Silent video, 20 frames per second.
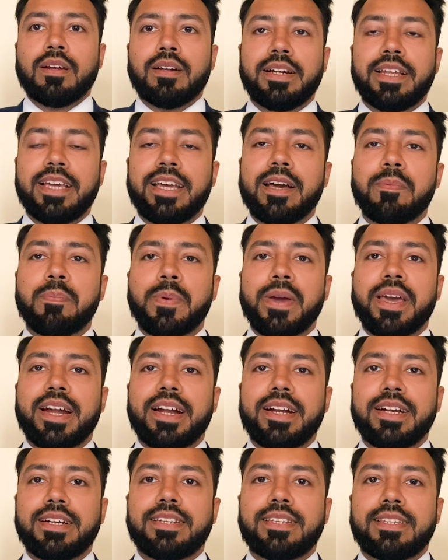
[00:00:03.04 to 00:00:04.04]
Dear
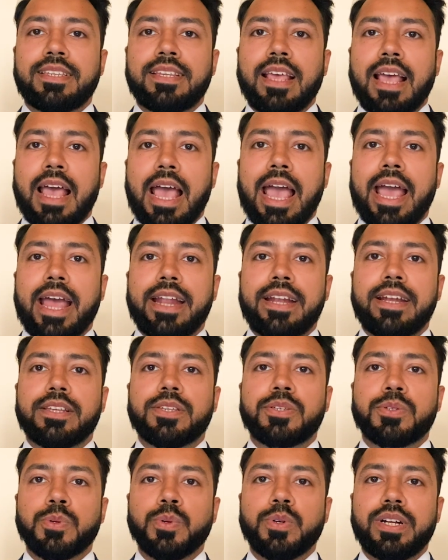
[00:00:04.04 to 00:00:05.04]
parents and
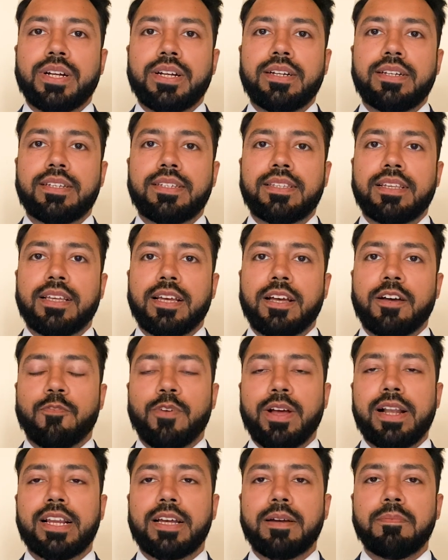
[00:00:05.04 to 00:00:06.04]
students,
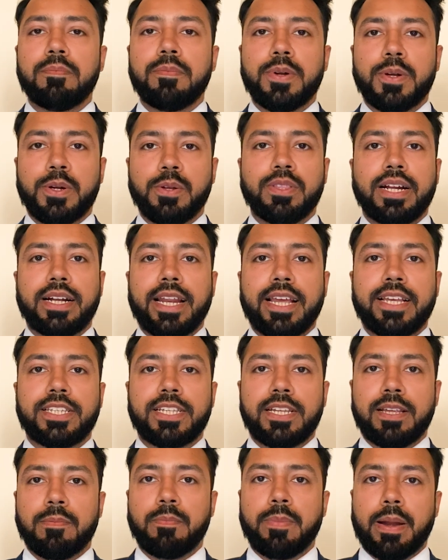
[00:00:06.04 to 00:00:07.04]
welcome to the
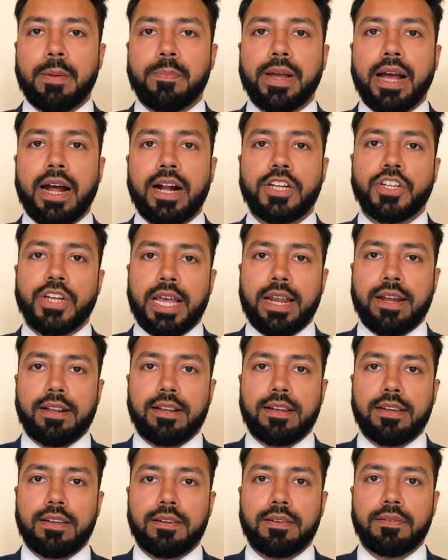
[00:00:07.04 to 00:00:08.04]
Test Prep Card channel.
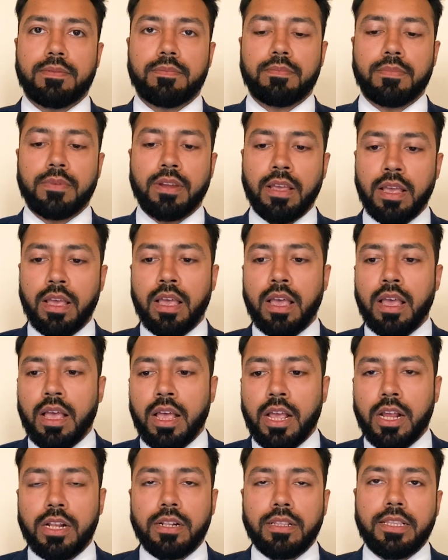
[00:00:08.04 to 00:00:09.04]

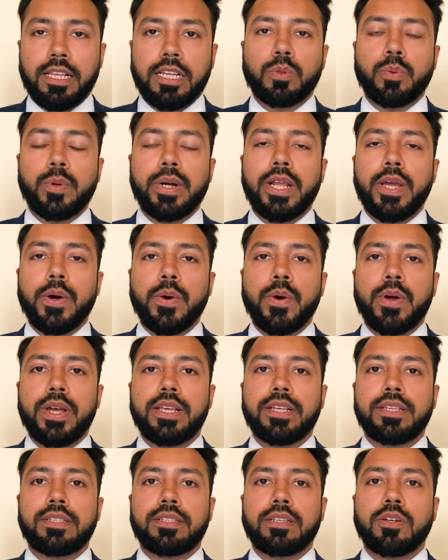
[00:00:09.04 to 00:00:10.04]
This video
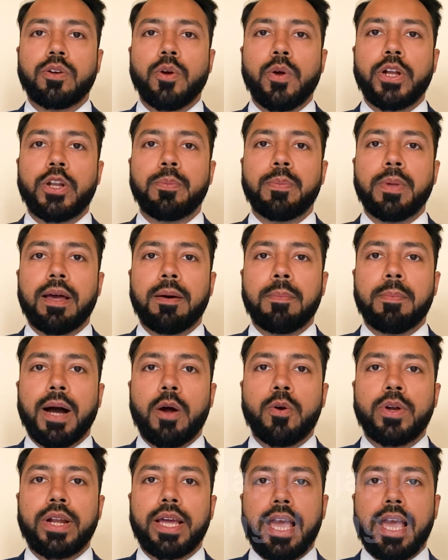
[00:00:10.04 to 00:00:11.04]
is going to be about